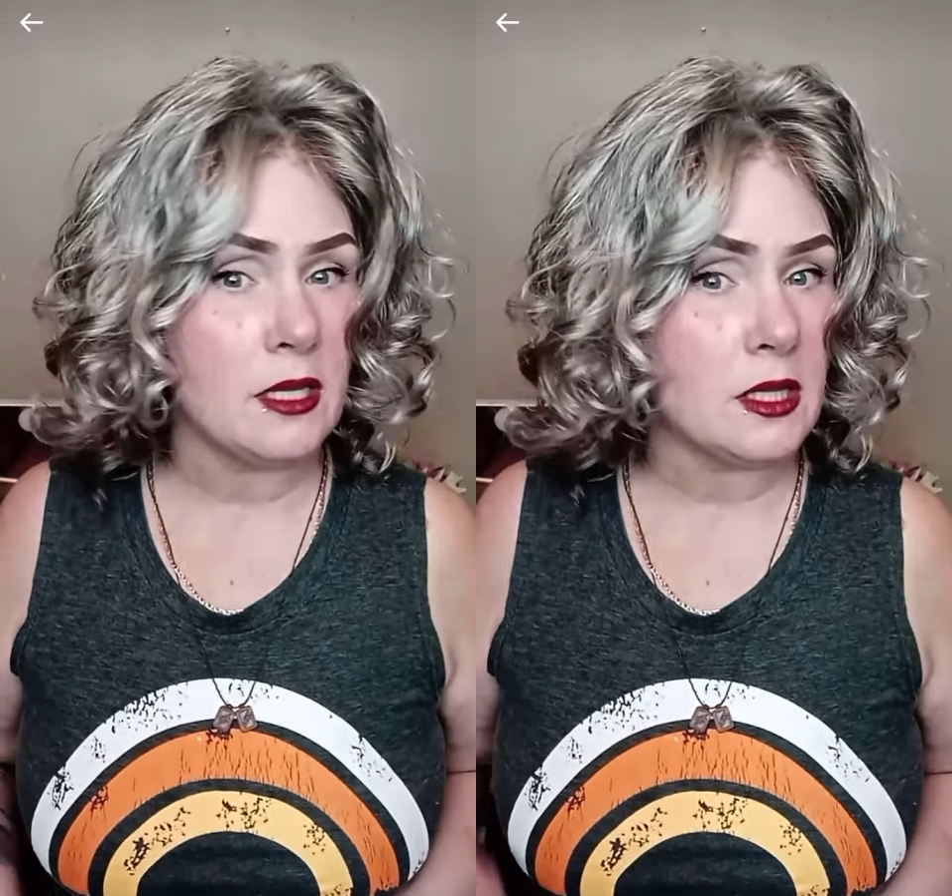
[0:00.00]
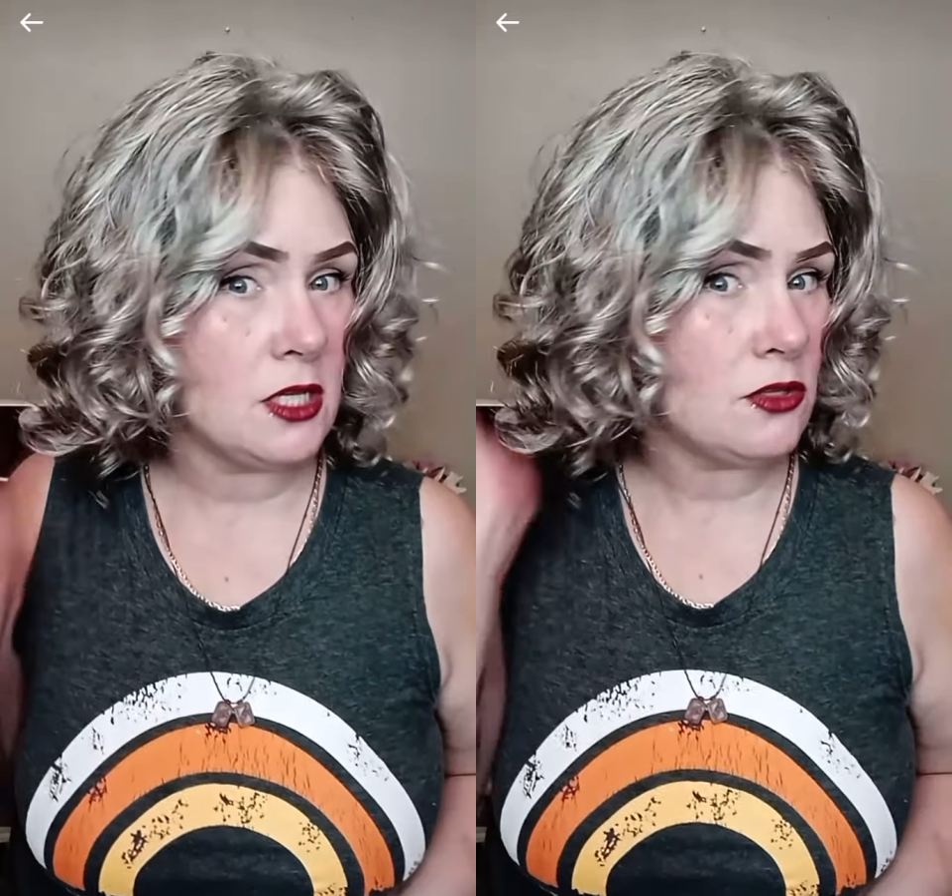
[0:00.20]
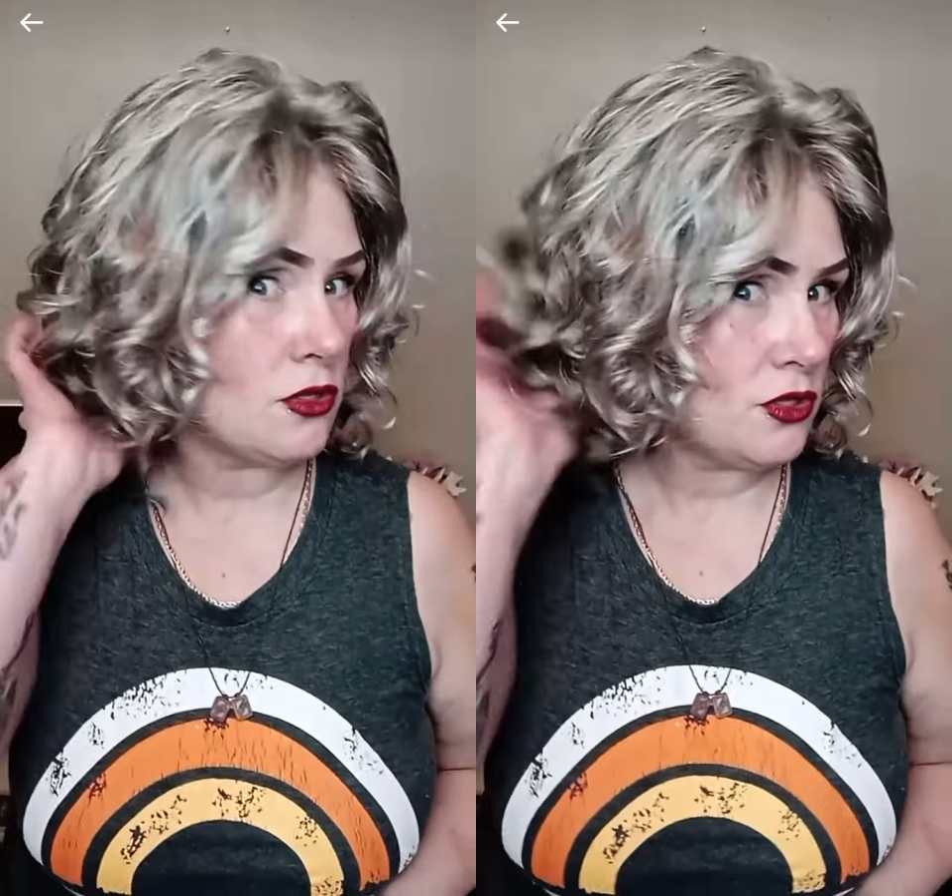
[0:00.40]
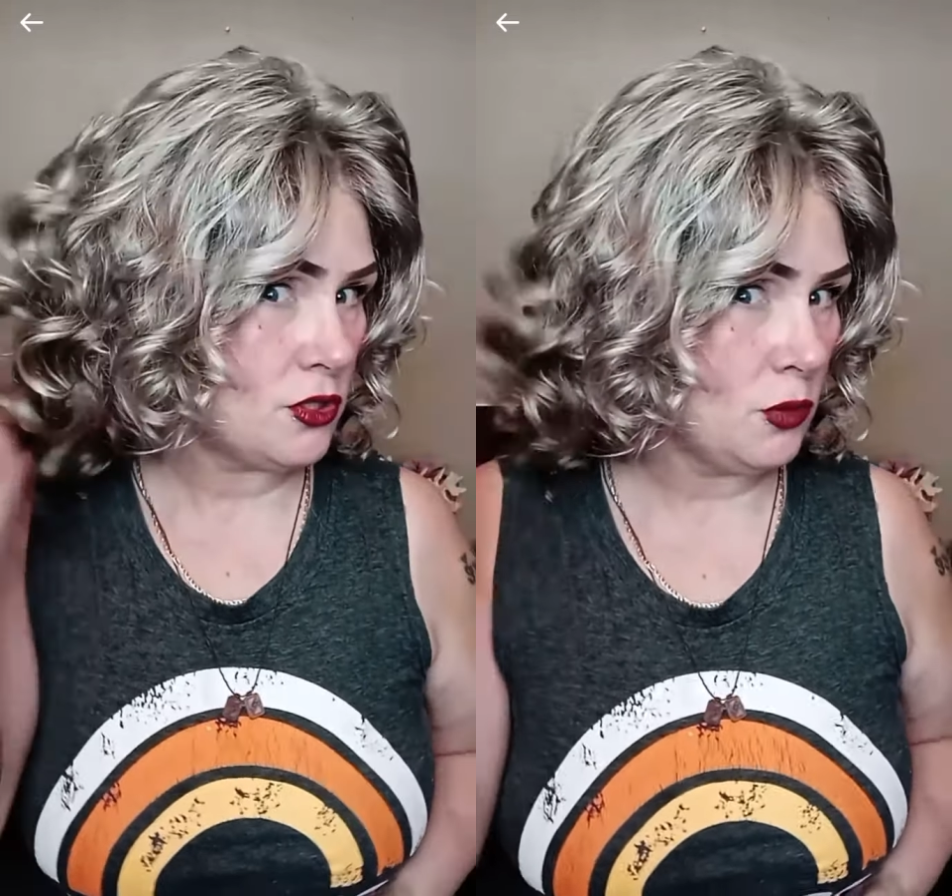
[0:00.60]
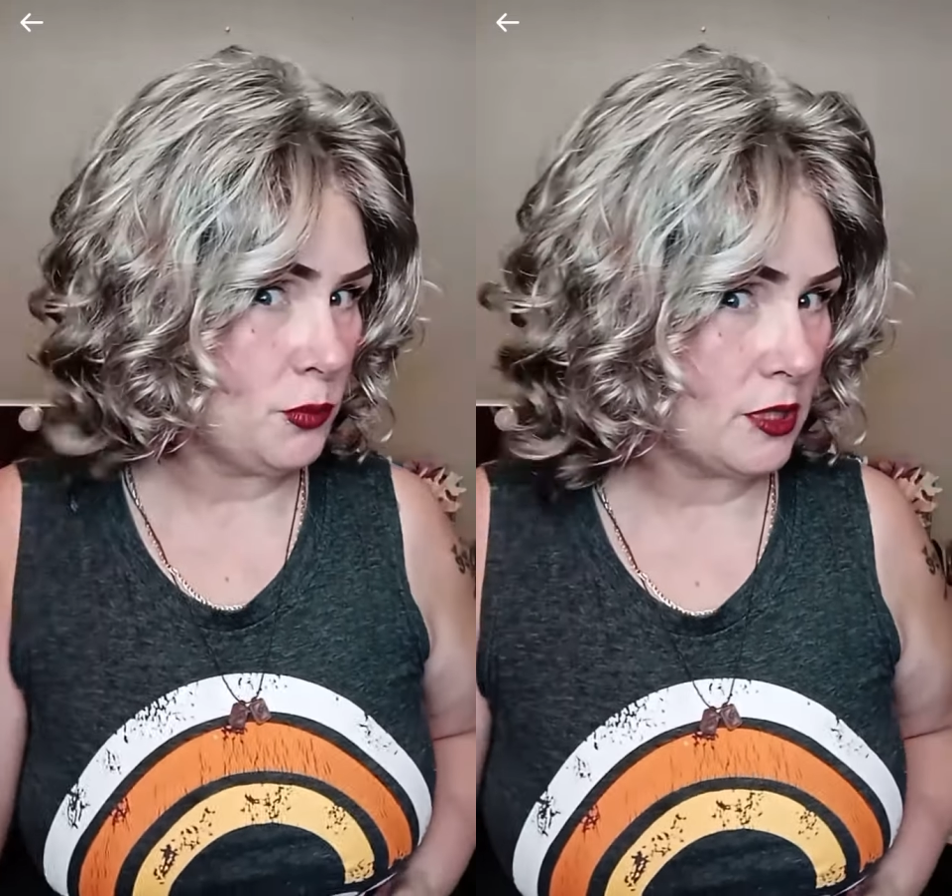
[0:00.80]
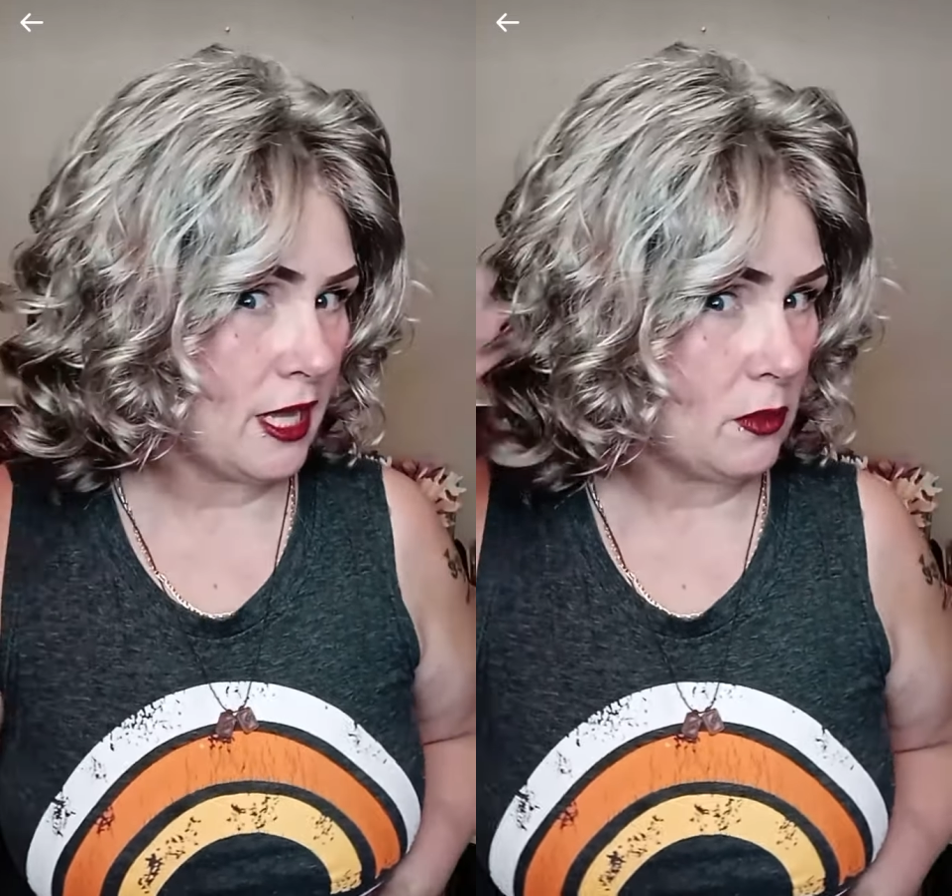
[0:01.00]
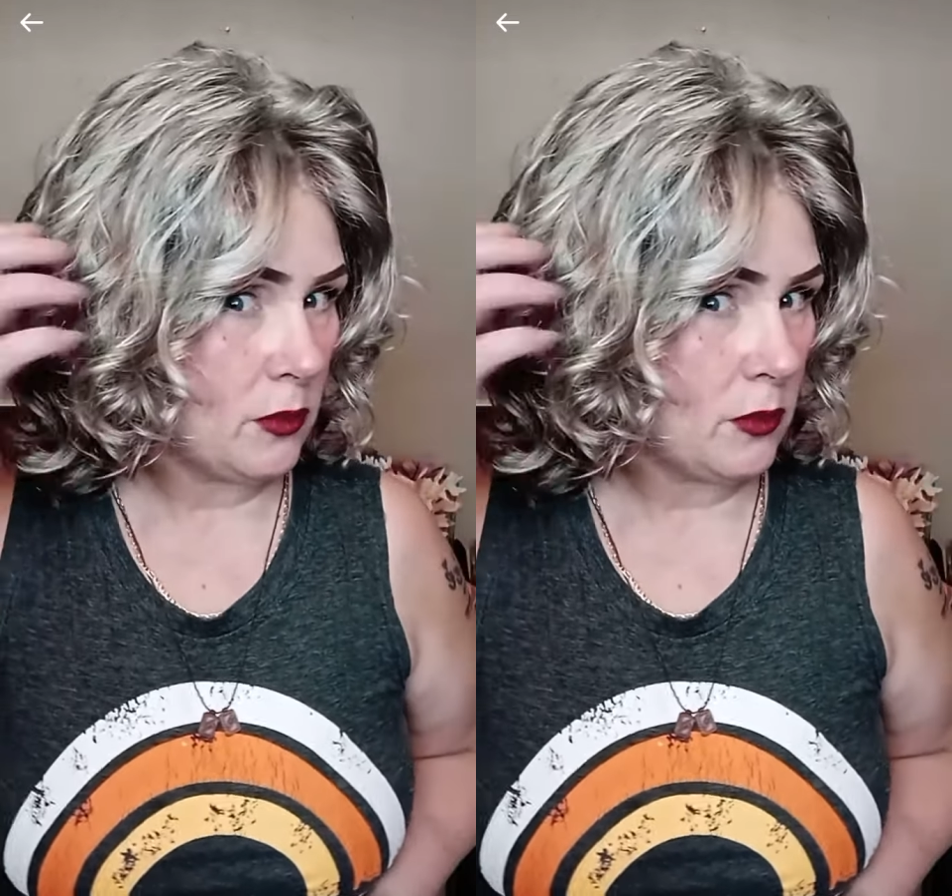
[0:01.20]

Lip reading: These are super lightweight.